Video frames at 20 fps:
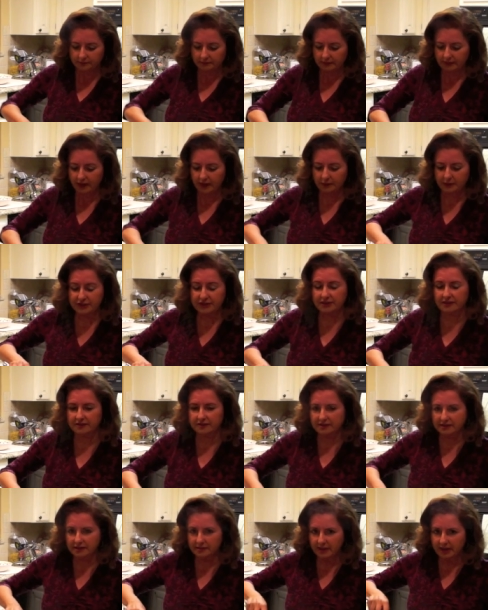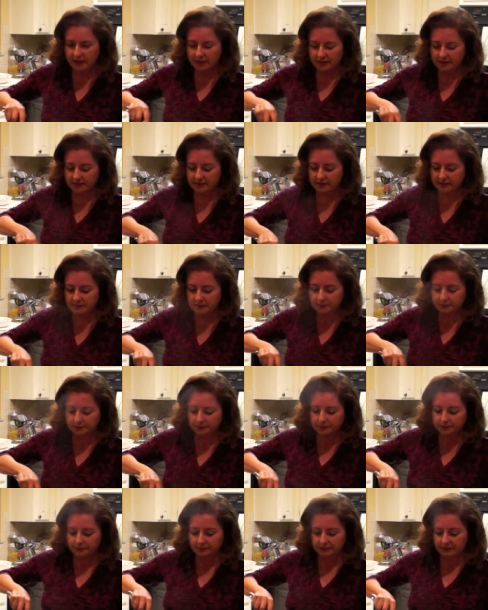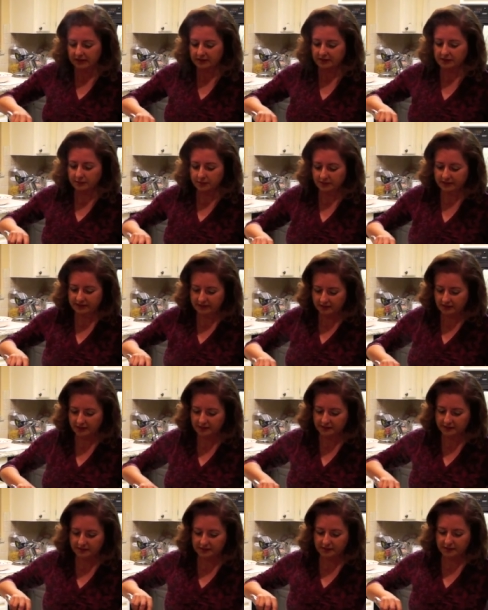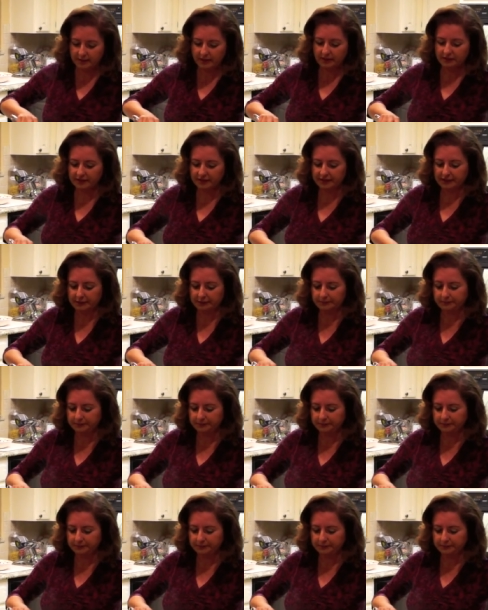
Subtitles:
And I wish you could smell this. It's really starting to smell good.